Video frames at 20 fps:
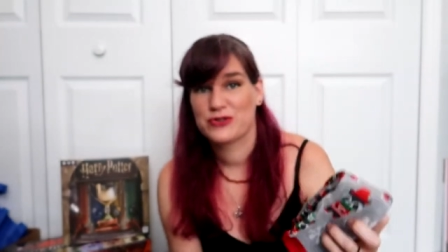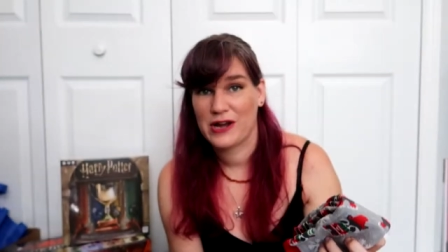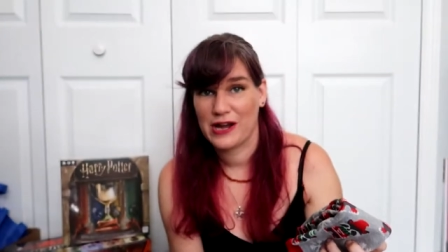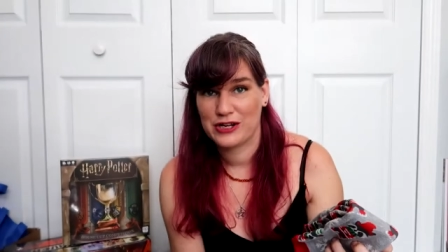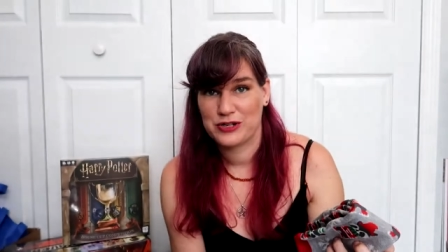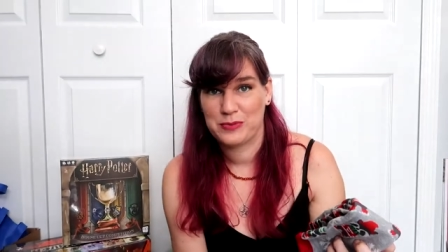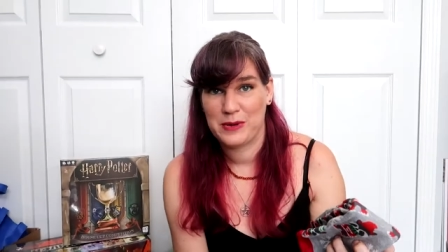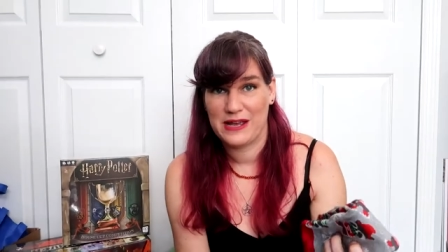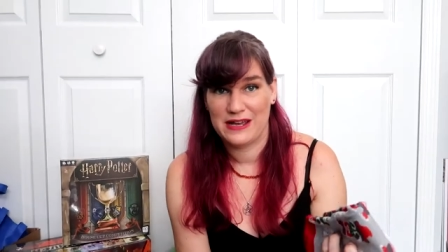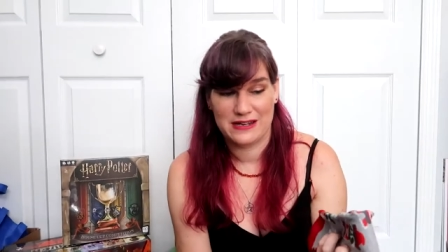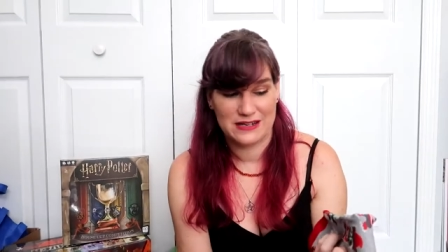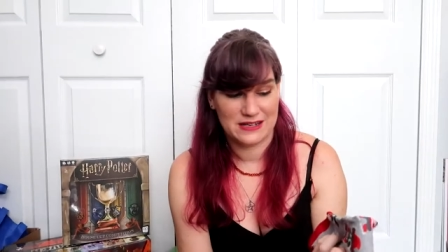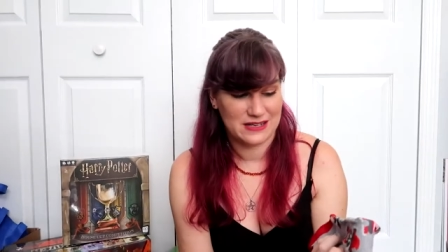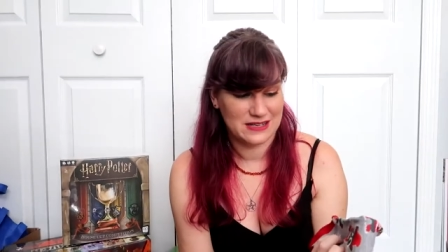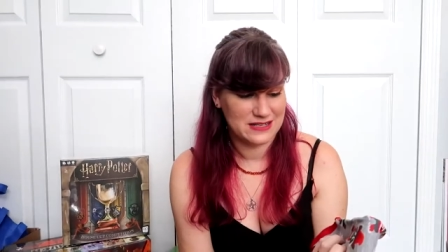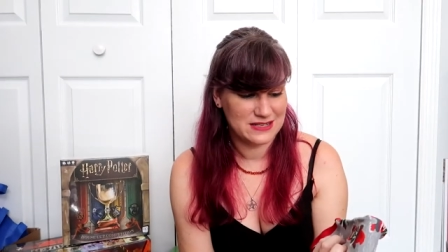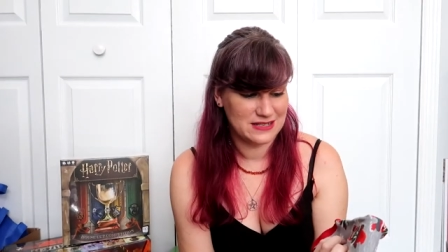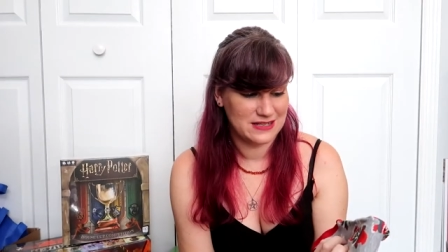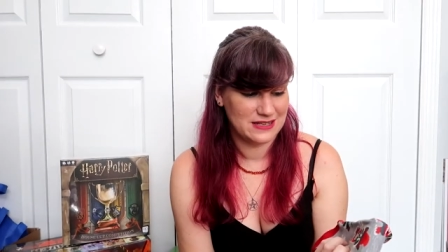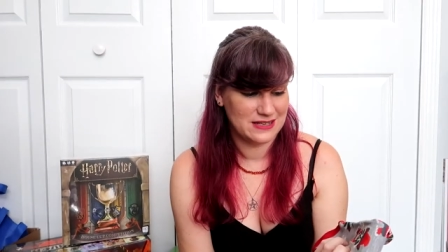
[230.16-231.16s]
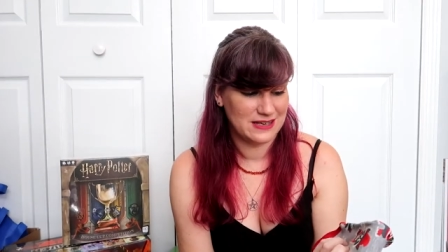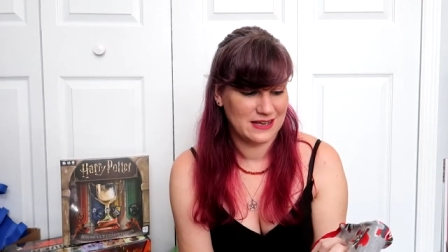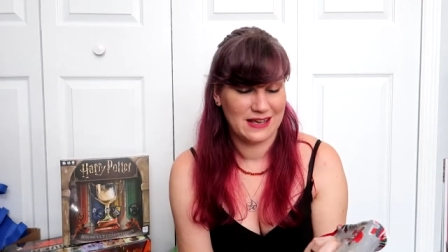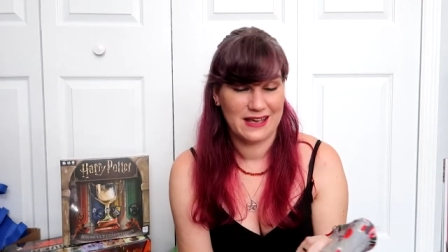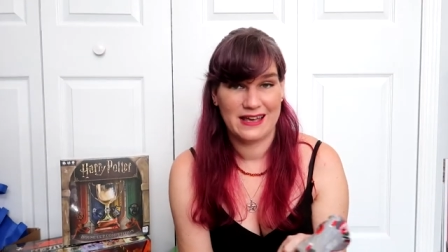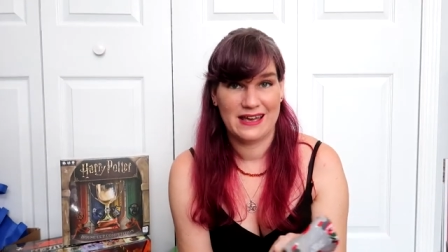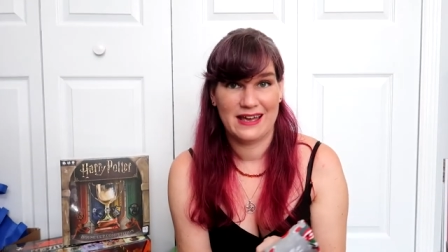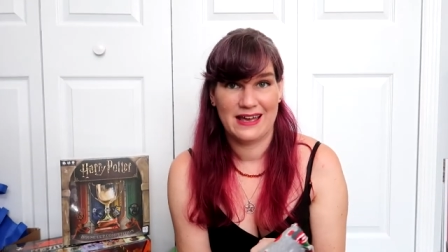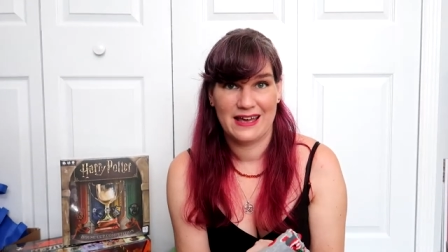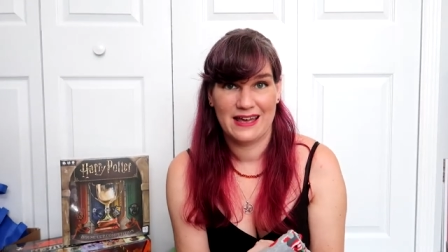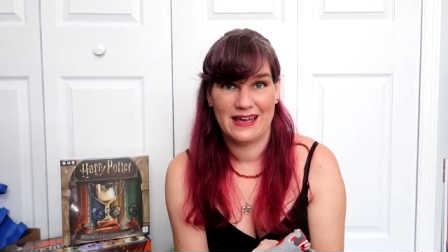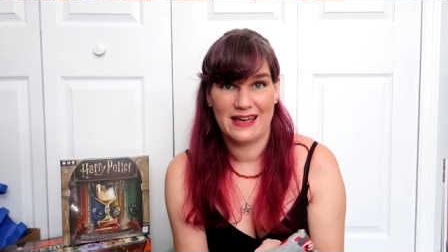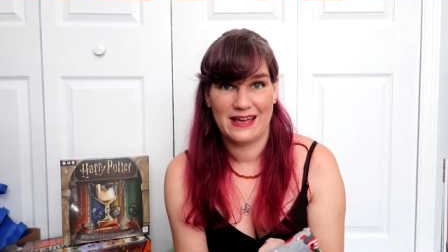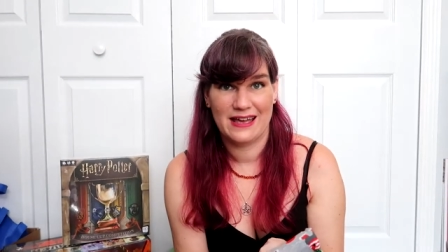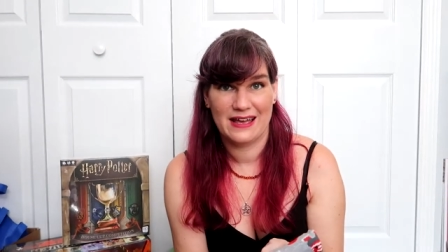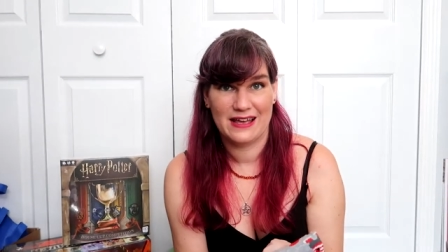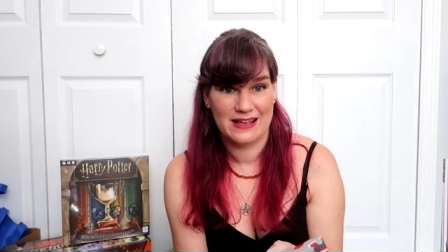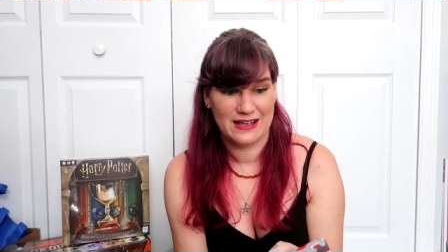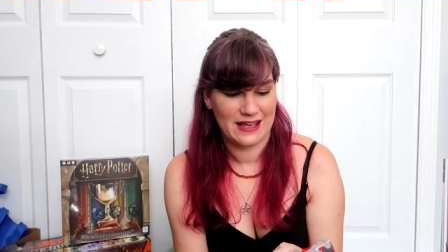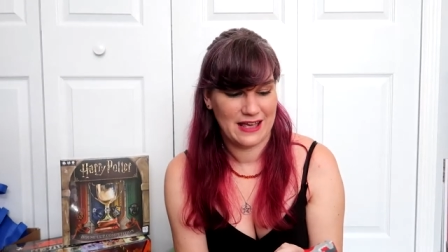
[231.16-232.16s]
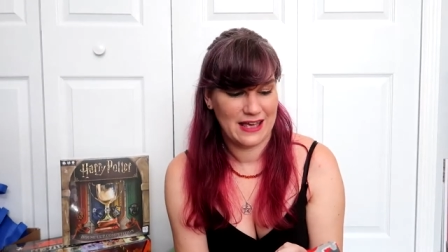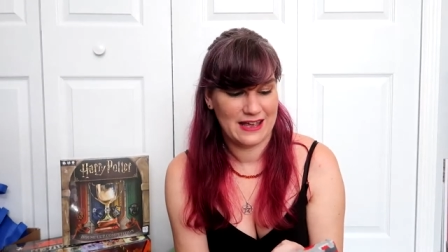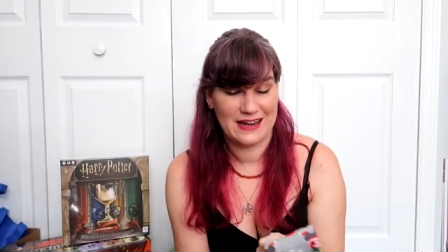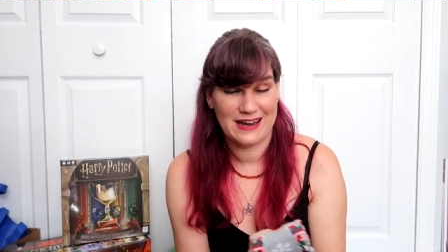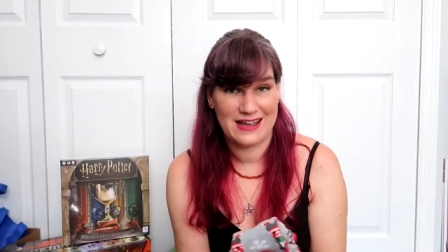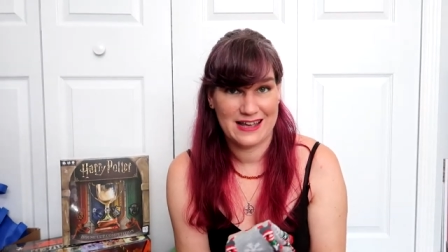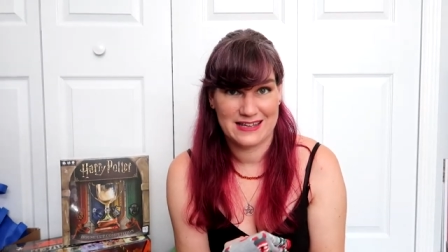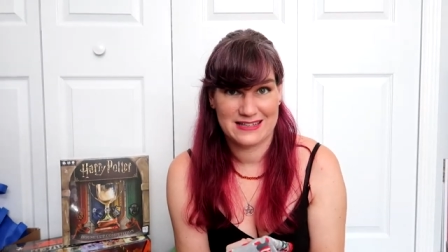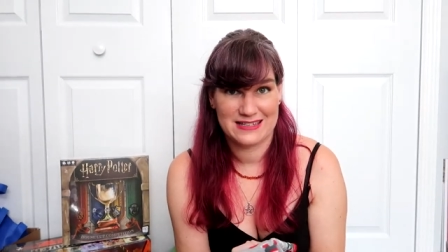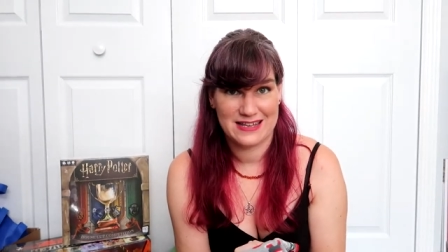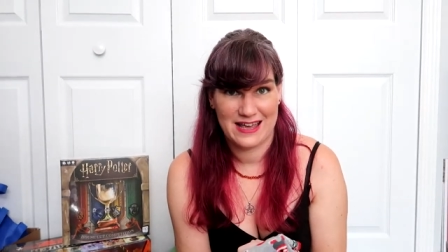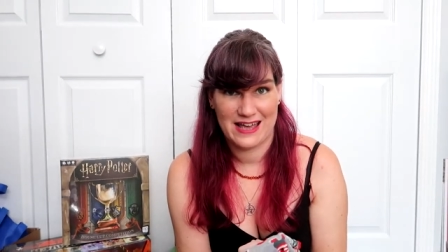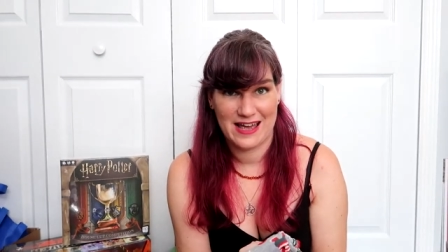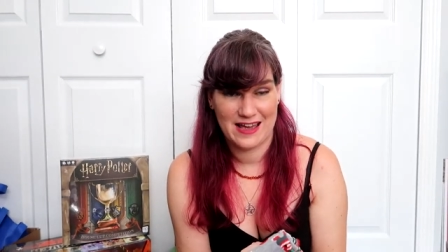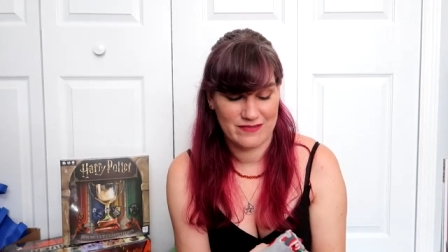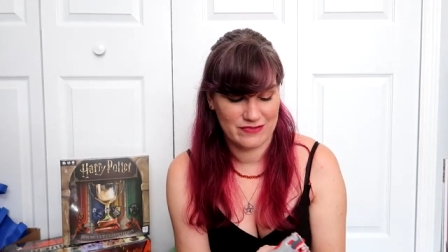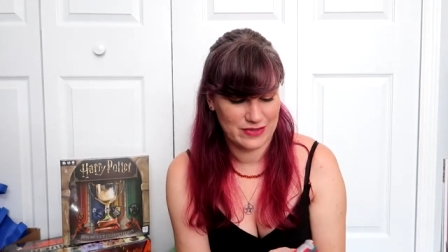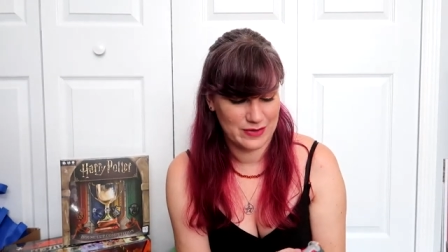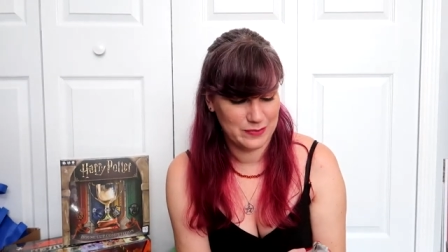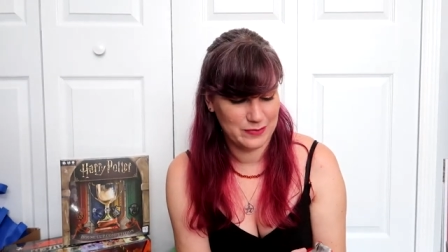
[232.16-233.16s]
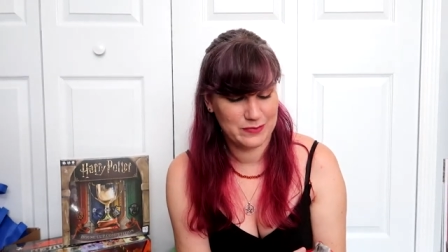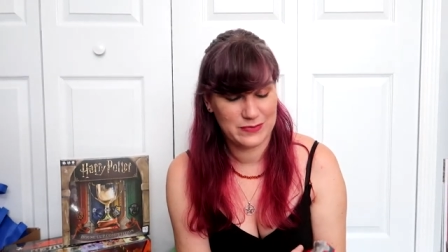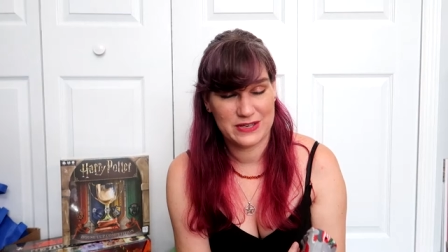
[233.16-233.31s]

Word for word: trash pandas and had to have them